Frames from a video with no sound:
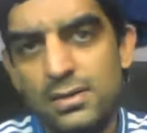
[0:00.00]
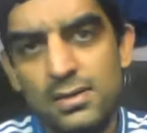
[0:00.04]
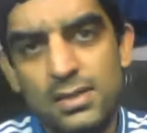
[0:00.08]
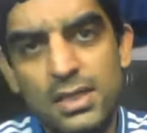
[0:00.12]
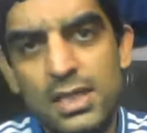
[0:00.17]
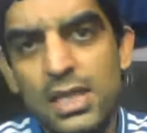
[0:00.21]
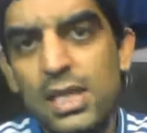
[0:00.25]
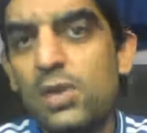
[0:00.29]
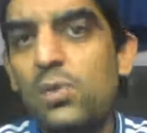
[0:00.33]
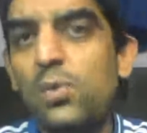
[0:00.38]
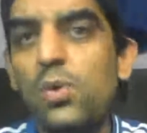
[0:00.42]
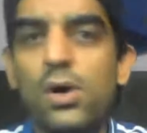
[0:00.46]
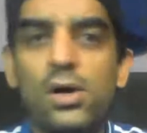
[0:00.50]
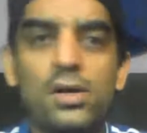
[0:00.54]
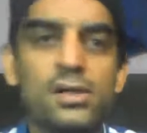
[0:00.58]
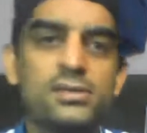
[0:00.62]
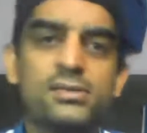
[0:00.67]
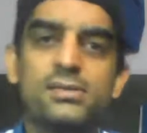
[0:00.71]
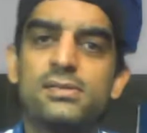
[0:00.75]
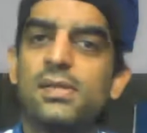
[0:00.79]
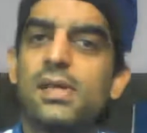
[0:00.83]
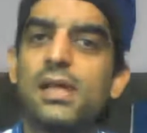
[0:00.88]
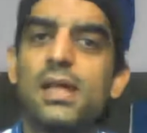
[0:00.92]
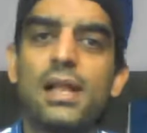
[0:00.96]
He
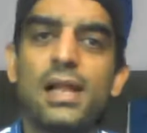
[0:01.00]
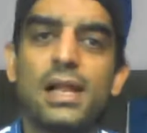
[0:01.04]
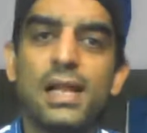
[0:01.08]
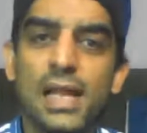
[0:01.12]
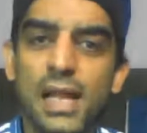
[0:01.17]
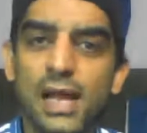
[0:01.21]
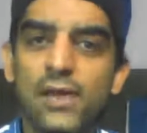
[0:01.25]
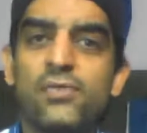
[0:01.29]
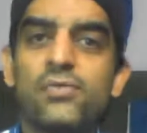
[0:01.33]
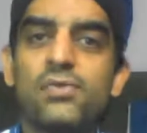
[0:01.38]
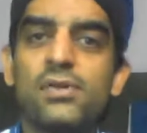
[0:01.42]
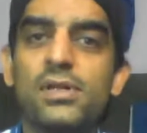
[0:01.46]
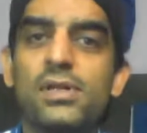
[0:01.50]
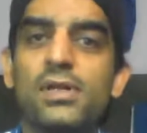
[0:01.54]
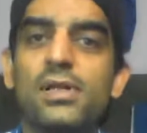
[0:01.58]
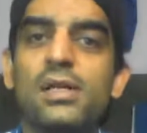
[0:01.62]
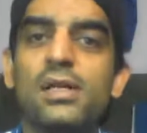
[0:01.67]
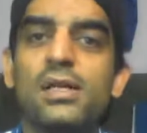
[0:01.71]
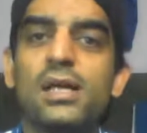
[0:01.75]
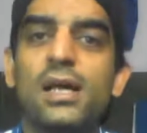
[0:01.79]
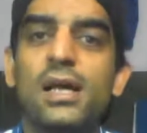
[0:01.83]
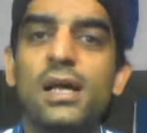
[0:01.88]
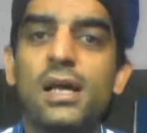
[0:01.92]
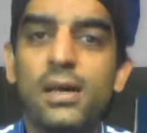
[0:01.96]
was left
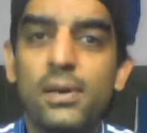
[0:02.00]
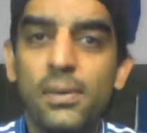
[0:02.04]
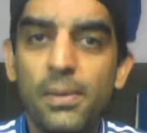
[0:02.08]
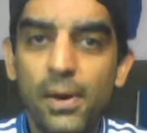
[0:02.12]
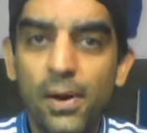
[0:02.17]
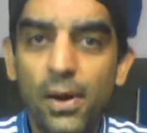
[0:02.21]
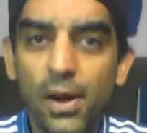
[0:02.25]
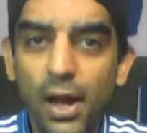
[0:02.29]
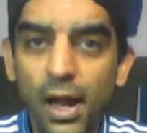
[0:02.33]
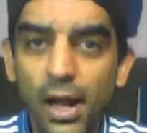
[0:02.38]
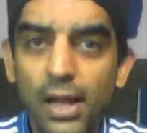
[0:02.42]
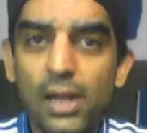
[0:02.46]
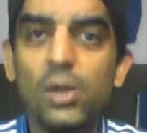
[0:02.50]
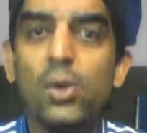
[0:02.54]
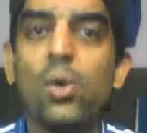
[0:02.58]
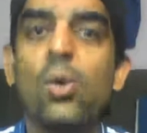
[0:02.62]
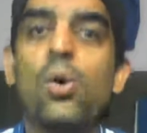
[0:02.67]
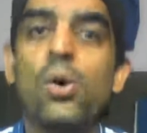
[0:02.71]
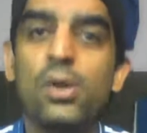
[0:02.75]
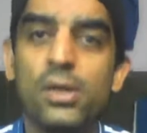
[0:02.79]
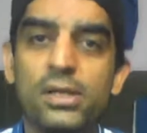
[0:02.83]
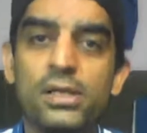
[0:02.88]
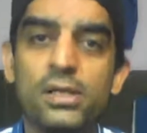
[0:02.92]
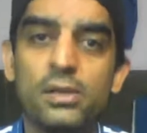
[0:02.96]

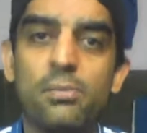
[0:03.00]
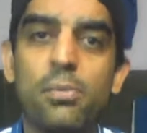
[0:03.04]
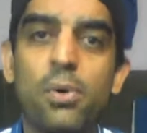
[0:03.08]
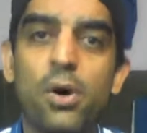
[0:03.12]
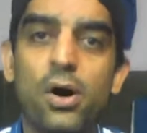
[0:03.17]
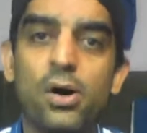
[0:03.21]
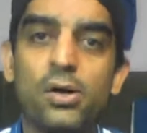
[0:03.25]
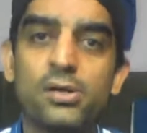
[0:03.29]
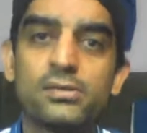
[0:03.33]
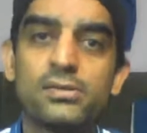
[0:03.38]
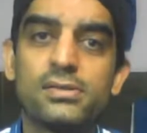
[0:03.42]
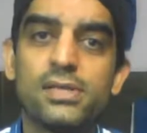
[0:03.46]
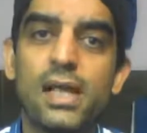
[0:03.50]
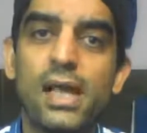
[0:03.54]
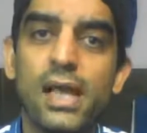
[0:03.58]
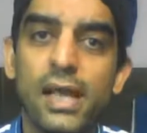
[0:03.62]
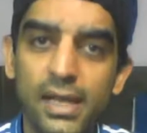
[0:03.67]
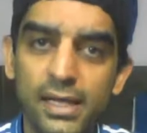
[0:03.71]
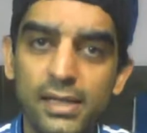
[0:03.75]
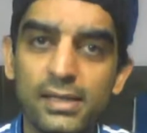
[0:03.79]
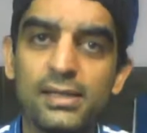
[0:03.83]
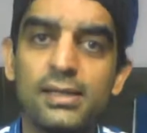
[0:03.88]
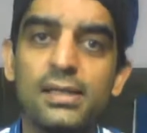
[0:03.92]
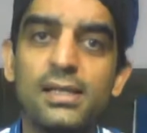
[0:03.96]
alone in the box
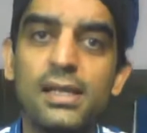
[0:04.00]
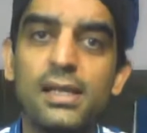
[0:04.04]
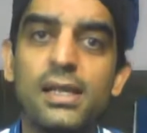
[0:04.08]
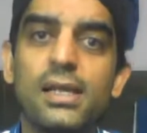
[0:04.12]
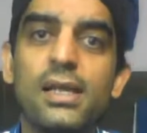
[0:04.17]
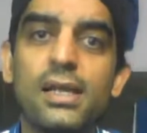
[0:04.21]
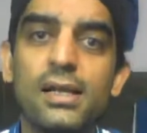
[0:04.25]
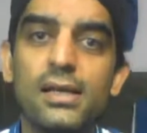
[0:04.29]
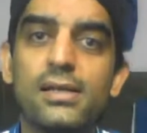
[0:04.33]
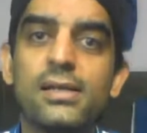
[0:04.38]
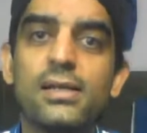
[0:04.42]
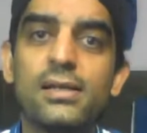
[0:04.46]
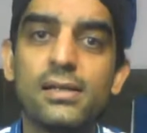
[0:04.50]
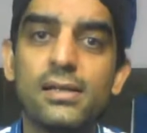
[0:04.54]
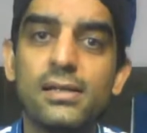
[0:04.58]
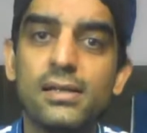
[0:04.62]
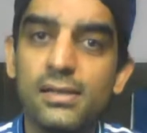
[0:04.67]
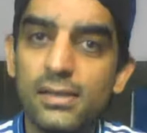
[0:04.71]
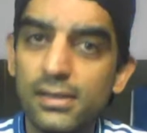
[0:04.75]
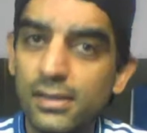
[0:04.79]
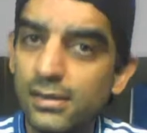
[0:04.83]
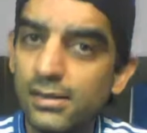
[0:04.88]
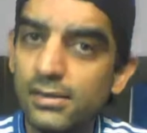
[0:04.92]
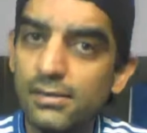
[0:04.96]
and he hit
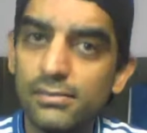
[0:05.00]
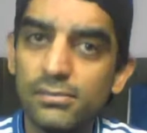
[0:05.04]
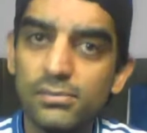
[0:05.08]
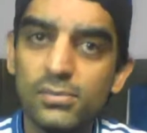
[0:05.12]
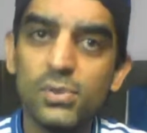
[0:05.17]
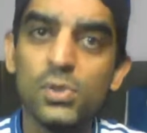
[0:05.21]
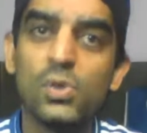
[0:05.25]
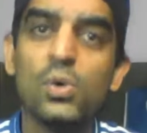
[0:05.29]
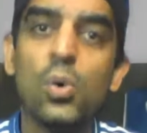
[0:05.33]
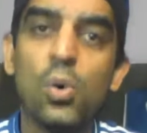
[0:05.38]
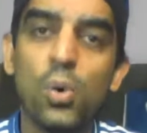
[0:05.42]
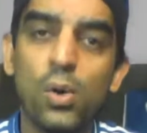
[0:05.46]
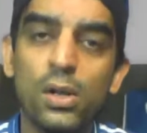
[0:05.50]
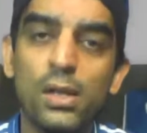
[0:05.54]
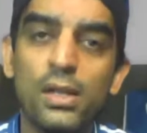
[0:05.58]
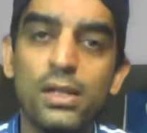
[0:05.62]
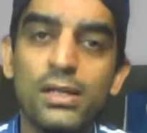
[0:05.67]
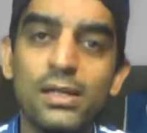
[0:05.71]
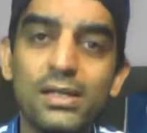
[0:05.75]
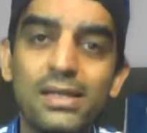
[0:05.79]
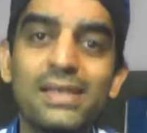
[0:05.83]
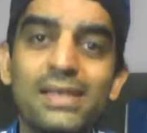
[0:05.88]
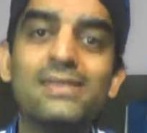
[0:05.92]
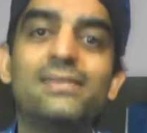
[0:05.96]
the goal
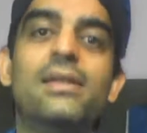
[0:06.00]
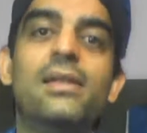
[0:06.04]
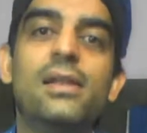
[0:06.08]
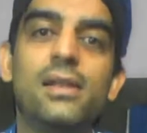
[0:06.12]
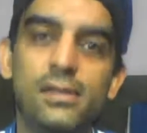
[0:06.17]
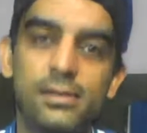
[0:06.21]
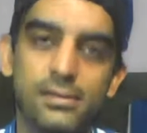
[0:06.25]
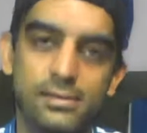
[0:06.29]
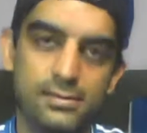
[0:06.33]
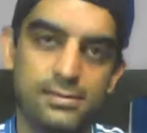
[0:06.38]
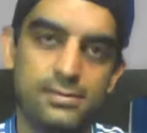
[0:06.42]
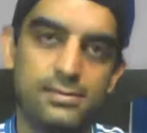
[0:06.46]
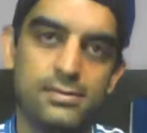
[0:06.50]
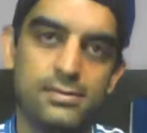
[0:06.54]
easily.